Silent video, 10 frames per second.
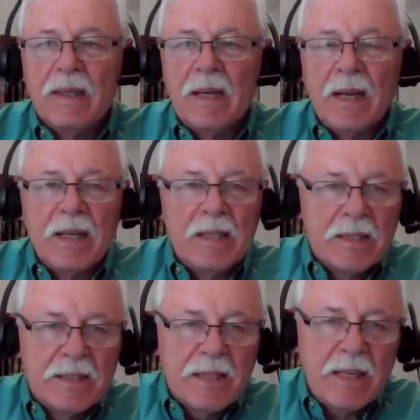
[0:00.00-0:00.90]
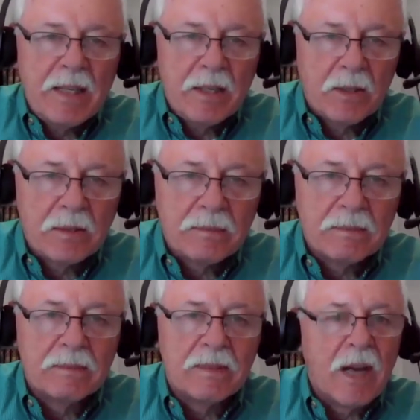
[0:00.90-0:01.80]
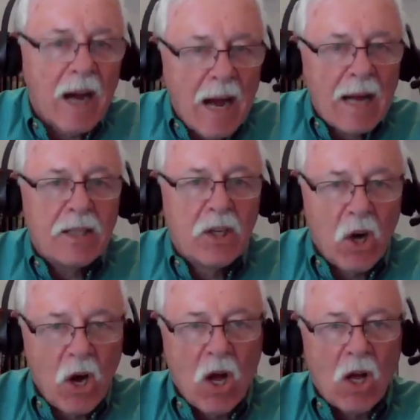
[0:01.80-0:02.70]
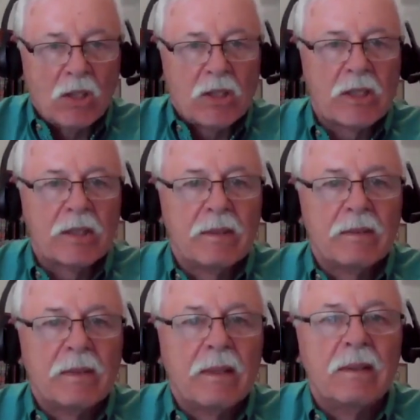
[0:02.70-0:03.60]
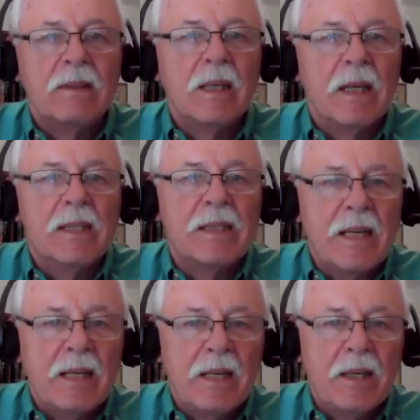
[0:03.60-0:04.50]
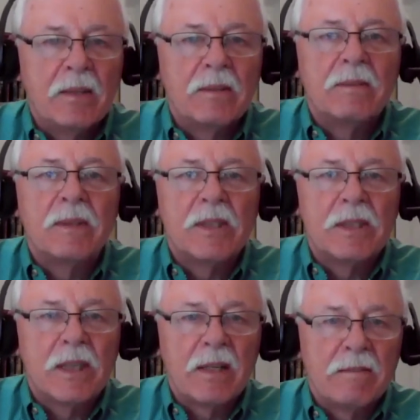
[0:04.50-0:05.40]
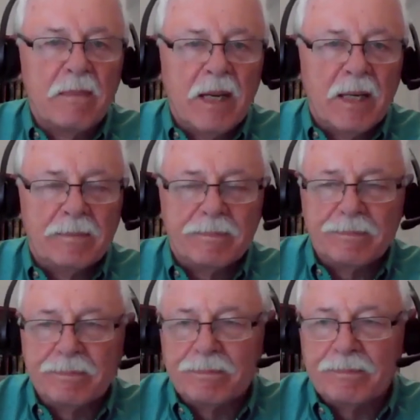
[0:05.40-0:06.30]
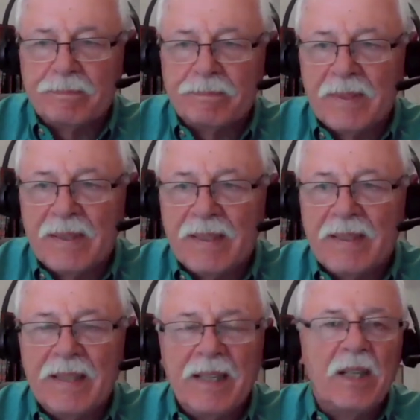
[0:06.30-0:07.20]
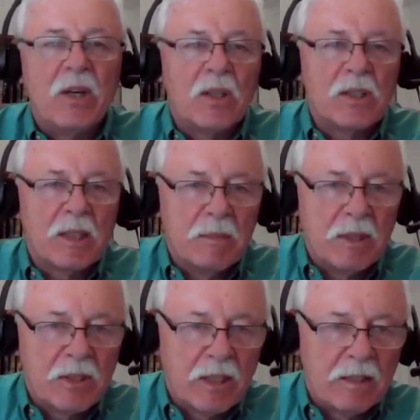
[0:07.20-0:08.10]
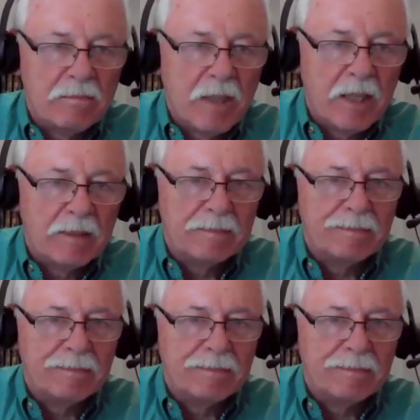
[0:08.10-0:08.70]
And in Ezekiel, God calls Ezekiel Son of Man. He calls him the Son of Man.